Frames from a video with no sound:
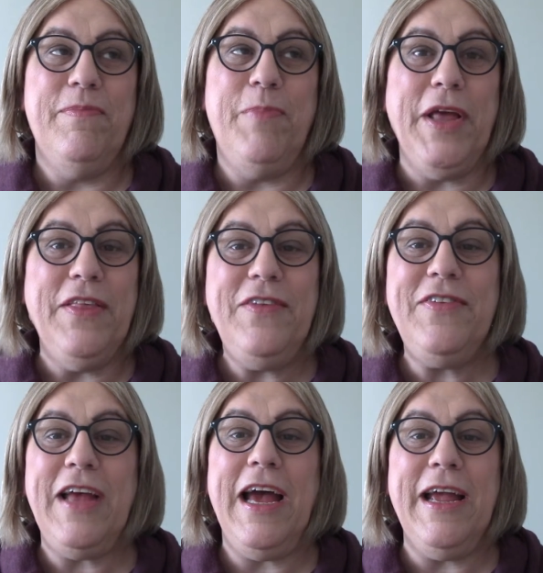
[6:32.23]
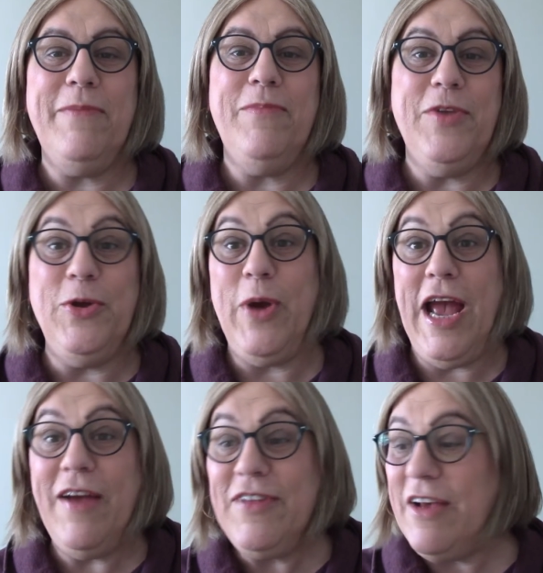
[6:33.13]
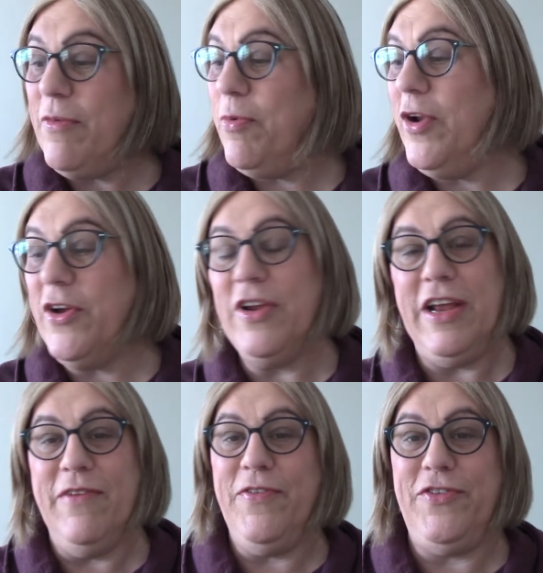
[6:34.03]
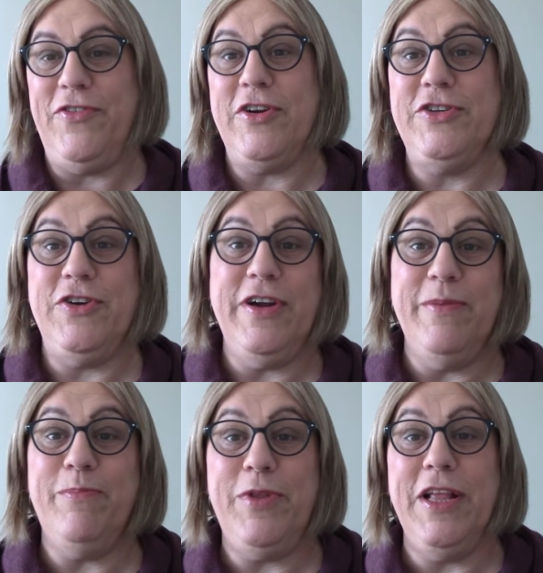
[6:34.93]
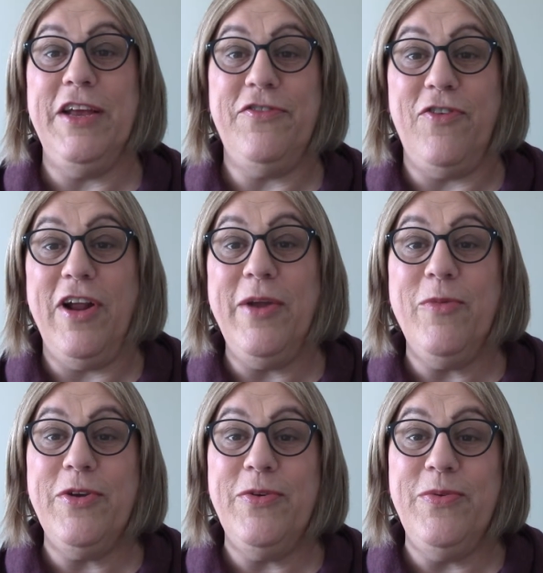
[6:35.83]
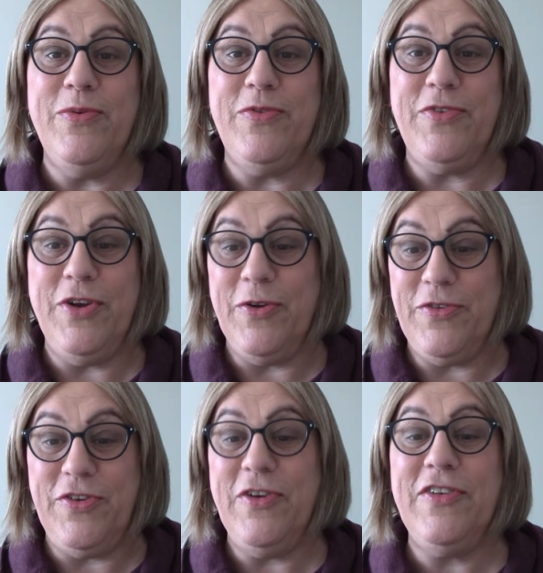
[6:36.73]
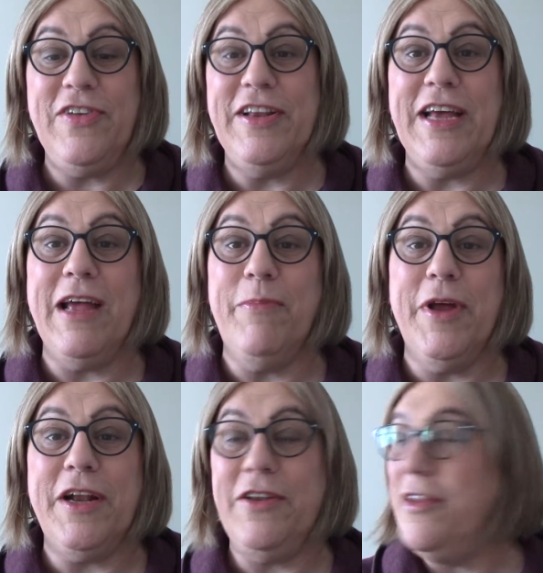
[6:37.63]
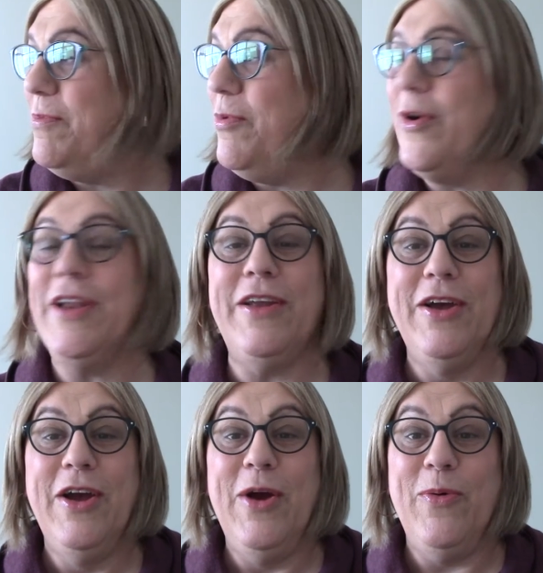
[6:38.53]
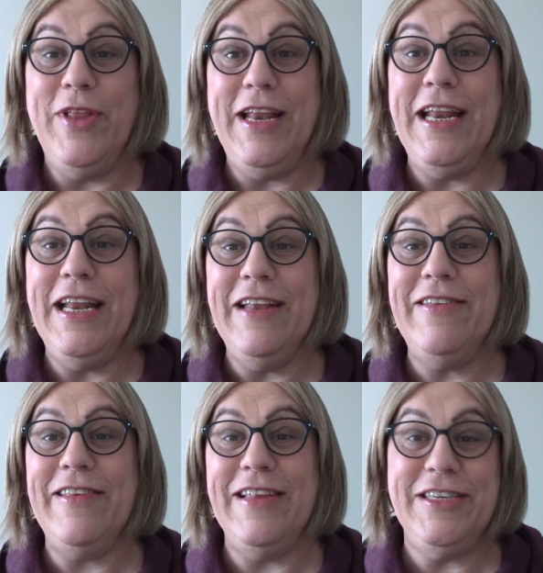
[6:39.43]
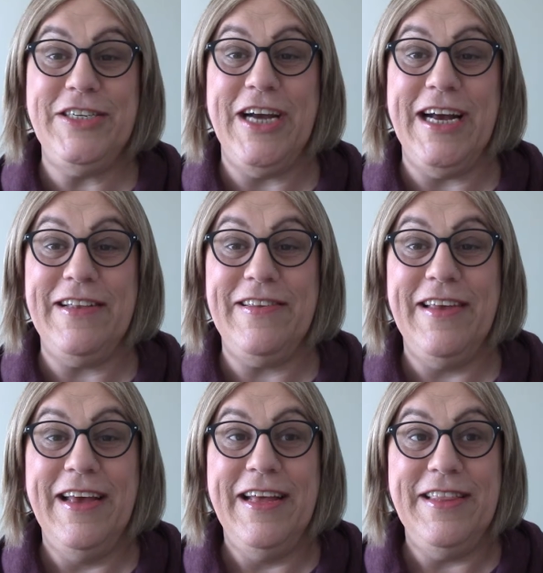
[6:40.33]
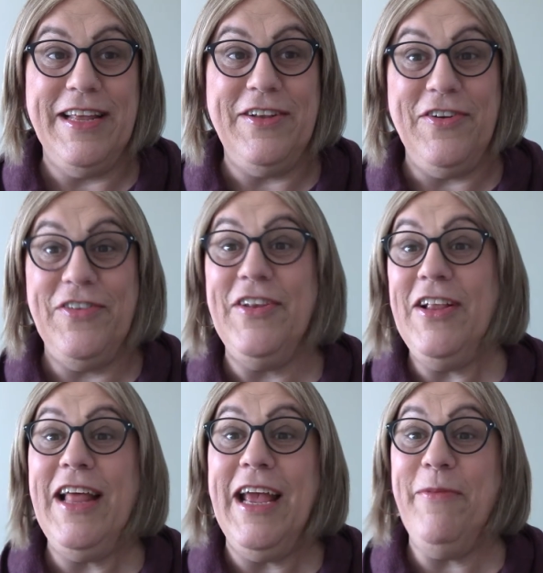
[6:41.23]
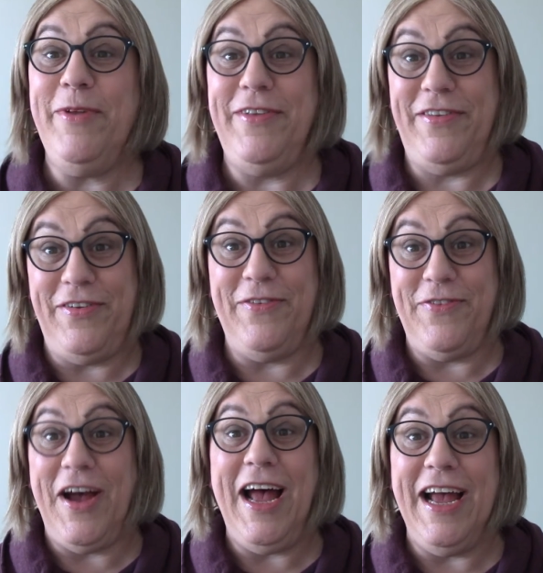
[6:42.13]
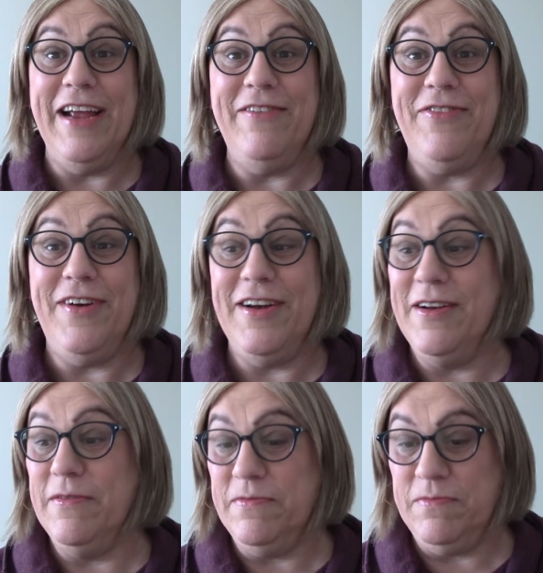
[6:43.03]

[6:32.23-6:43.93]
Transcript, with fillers: by this time, you have to have a pretty good infrastructure in place for anyone who's you know seriously diabetic to the point where they need insulin shots, that they're still able to survive. Uh,